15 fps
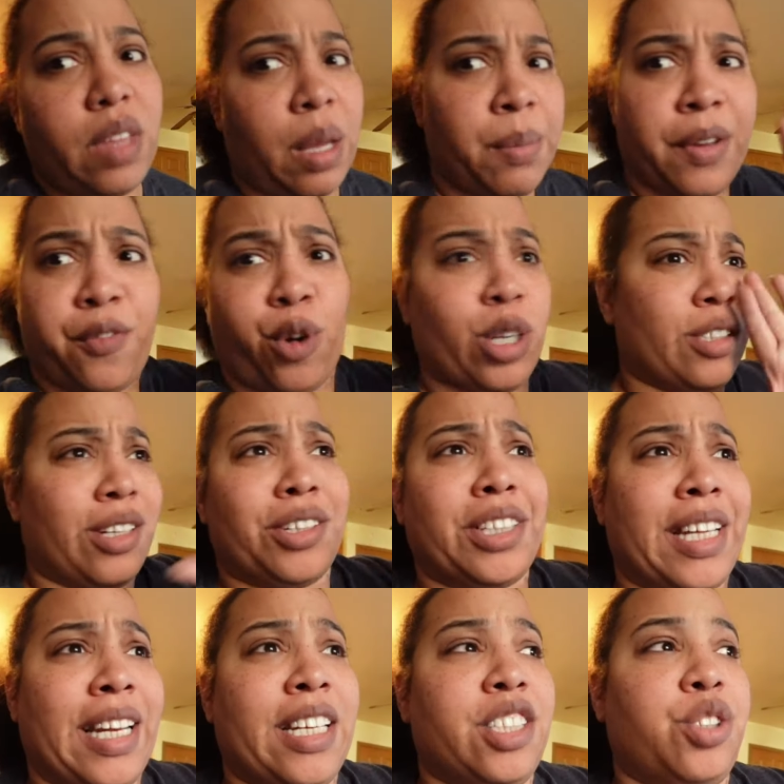before it starts
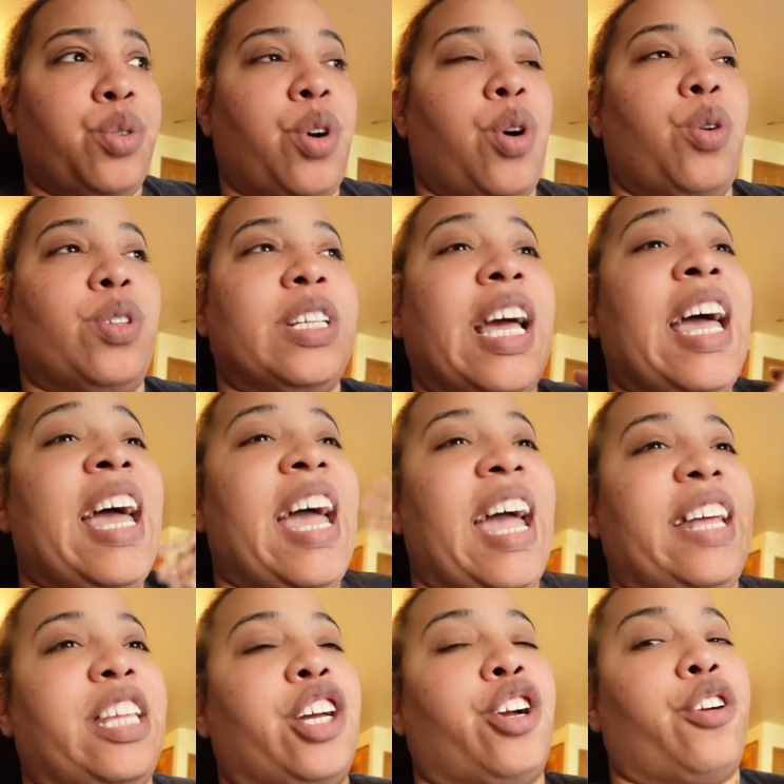getting too cold
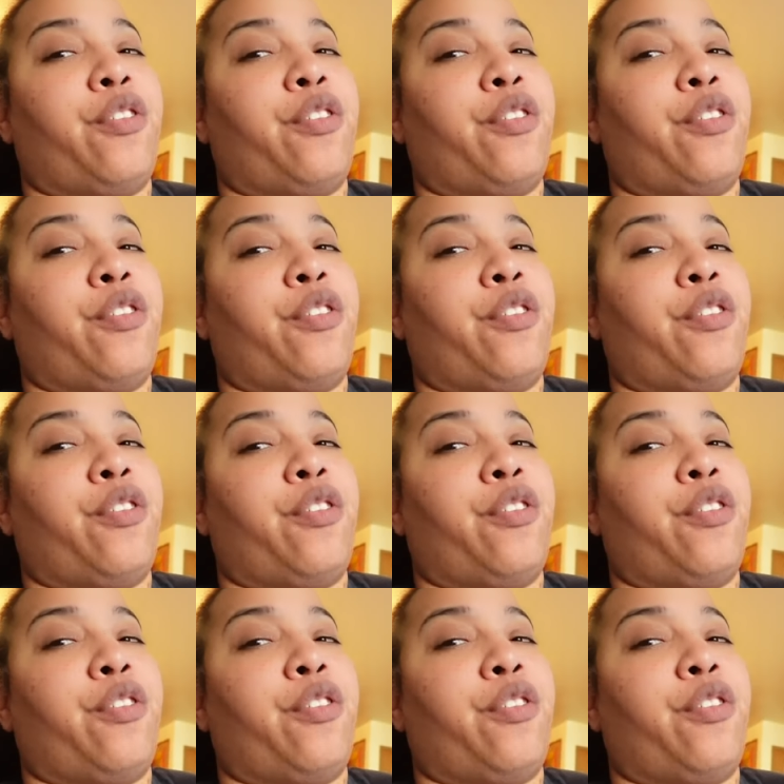and then her